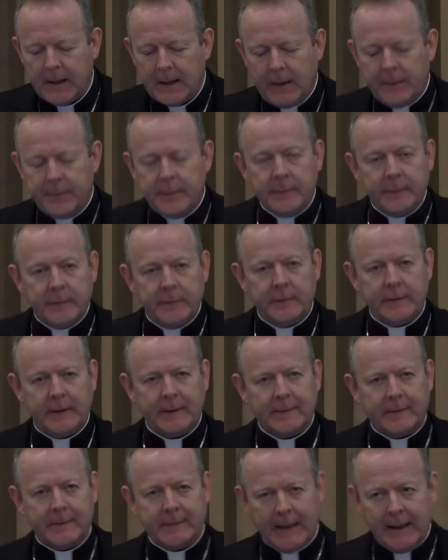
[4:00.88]
And this is
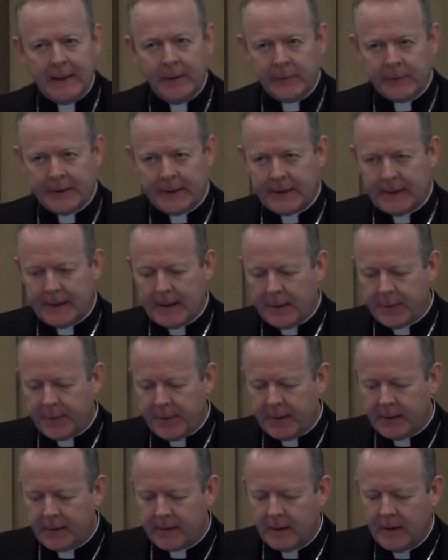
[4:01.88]
accelerated, I
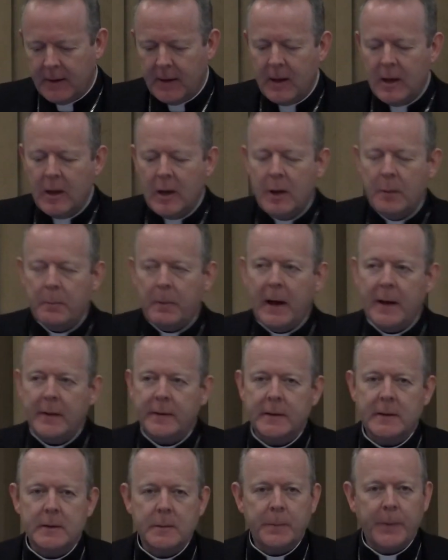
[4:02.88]
think, by
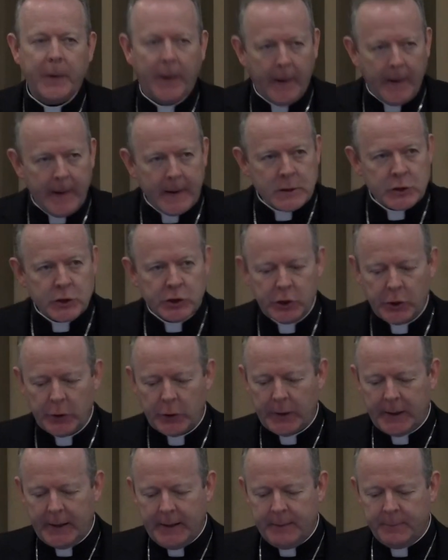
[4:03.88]
the
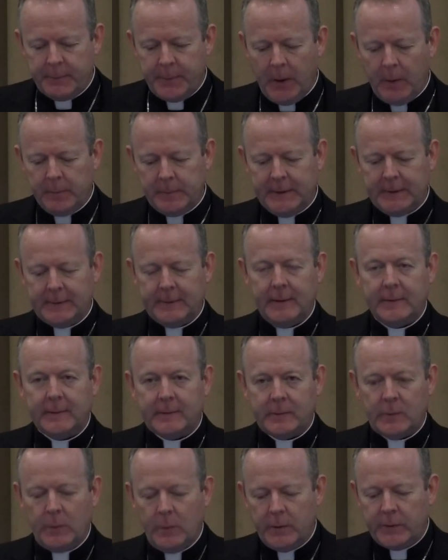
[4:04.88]
departure in public
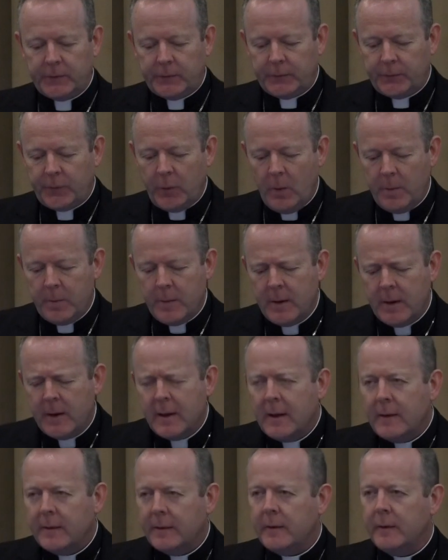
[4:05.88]
discourse from
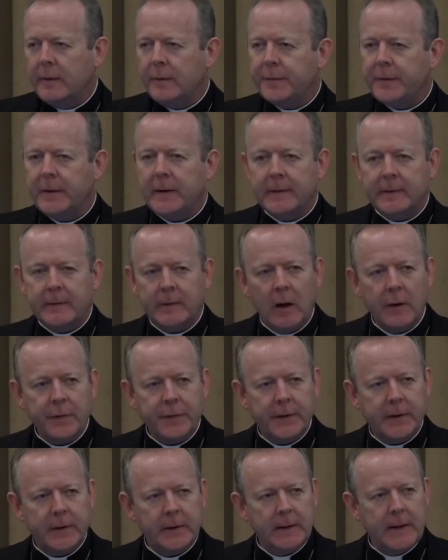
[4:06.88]
the
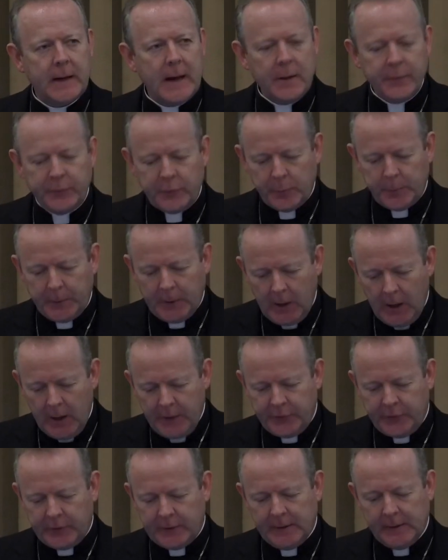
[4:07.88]
philosophical and
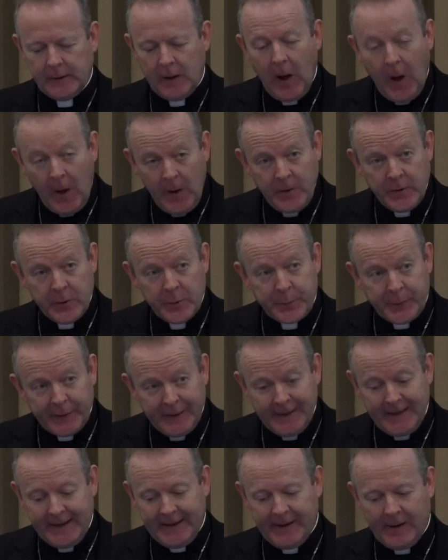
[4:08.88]
anthropological
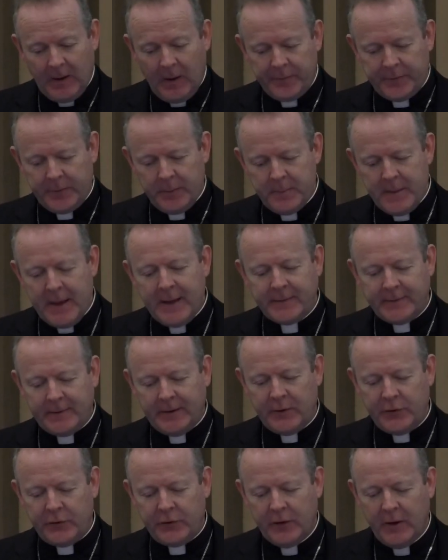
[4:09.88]
underpinning of the
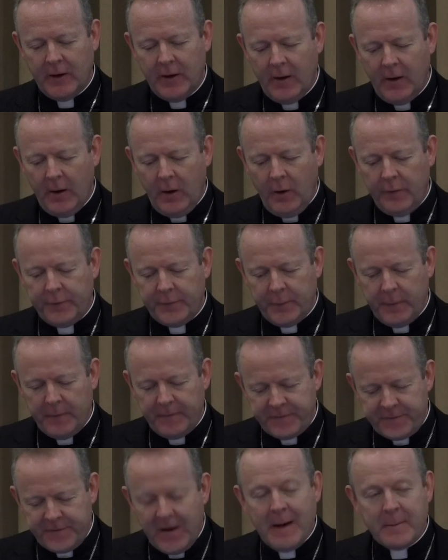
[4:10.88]
message of
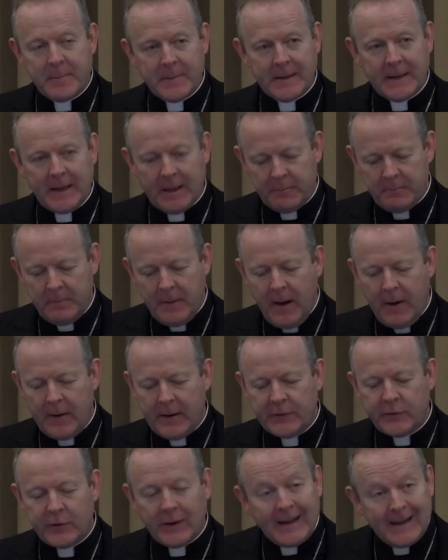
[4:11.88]
family and
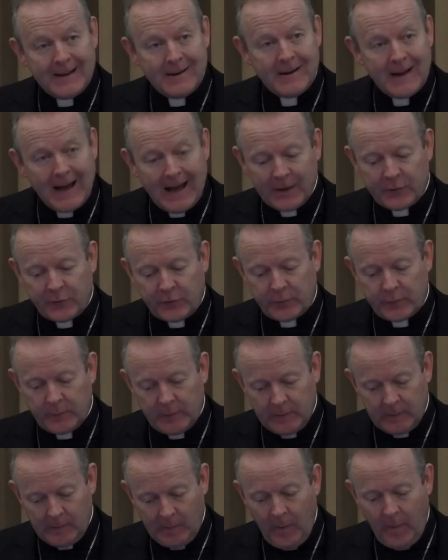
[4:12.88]
marriage in
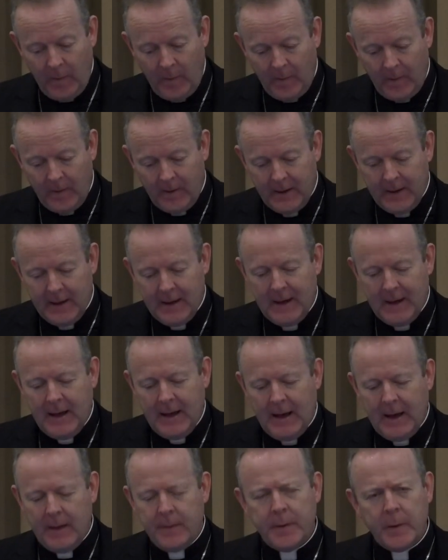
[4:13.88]
natural law,
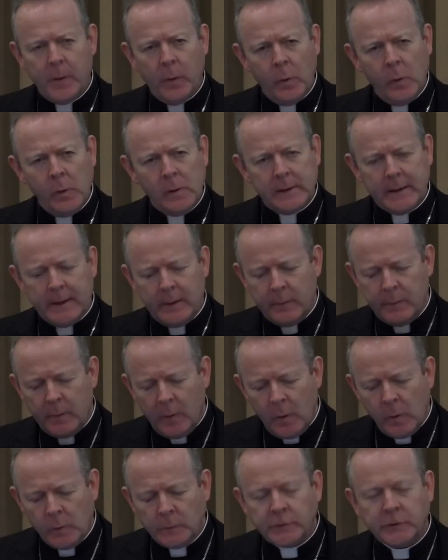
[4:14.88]
and the whole
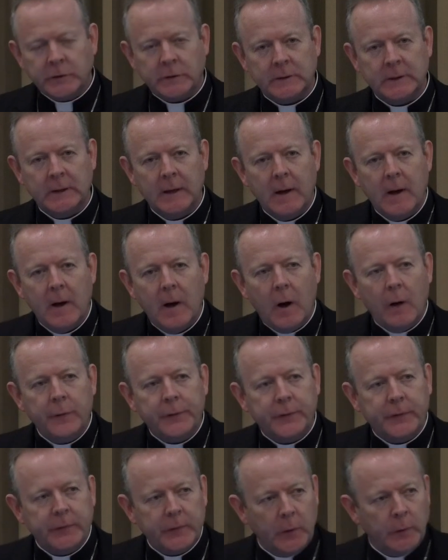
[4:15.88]
erosion
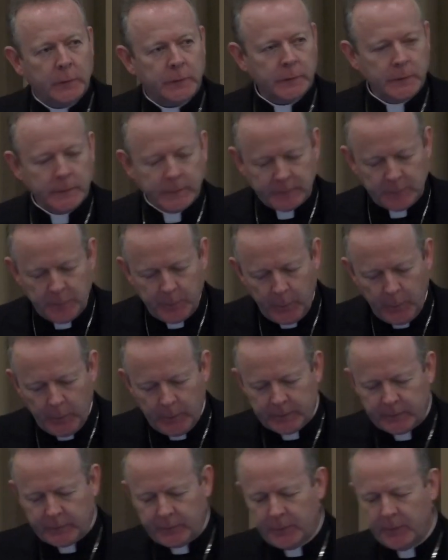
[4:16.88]
of social
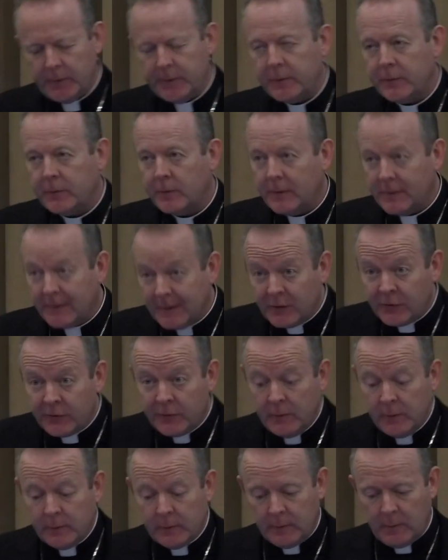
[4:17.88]
supports for the
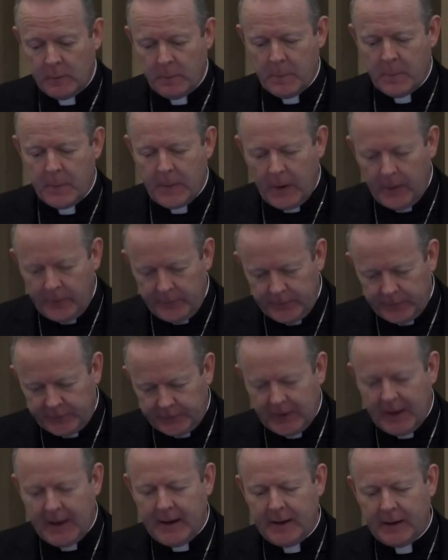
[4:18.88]
traditional
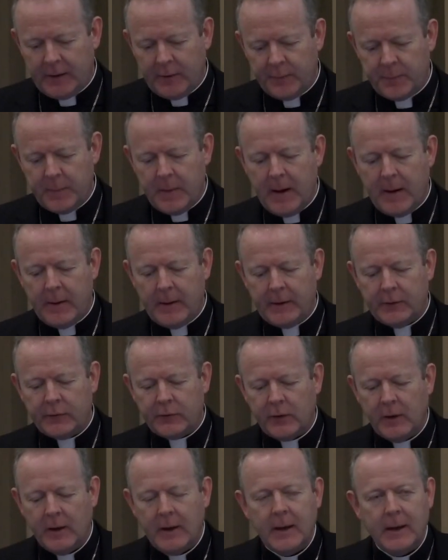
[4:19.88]
understanding of
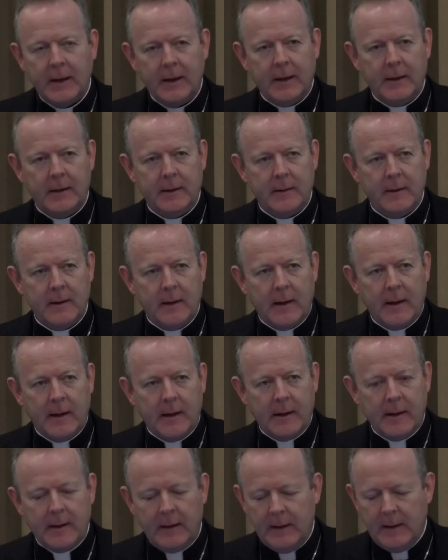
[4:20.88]
marriage in
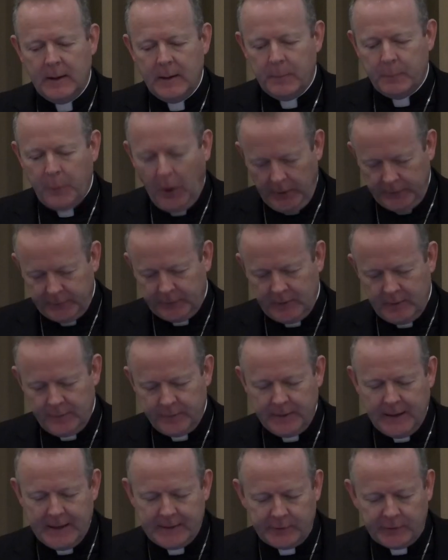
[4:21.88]

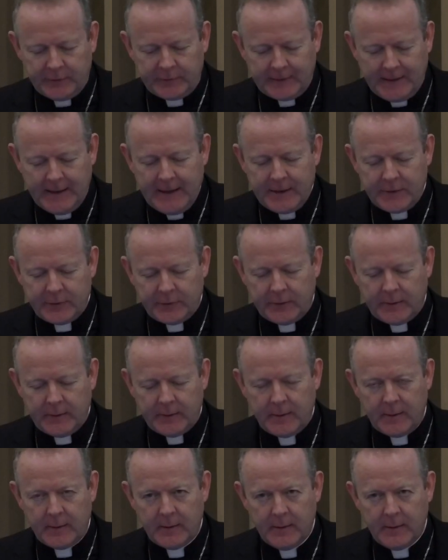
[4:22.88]
positive legislation.